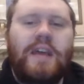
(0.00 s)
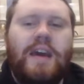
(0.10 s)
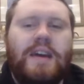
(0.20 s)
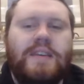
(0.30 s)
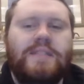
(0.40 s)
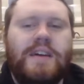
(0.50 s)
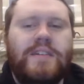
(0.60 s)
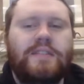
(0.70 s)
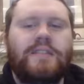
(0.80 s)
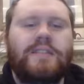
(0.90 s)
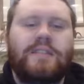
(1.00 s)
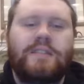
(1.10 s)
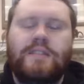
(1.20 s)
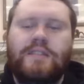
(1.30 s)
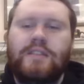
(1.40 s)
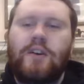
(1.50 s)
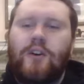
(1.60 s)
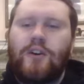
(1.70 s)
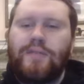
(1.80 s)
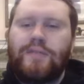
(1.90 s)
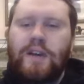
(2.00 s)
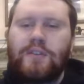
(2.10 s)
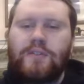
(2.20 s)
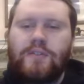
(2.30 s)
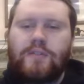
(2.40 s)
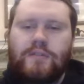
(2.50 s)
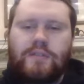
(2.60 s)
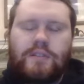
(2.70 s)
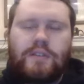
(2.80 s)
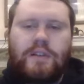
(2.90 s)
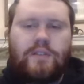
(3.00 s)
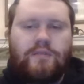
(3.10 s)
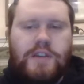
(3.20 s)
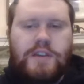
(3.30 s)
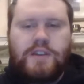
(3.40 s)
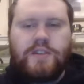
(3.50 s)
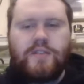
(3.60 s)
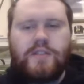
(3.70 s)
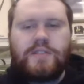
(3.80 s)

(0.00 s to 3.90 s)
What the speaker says: And then our final Guthrie here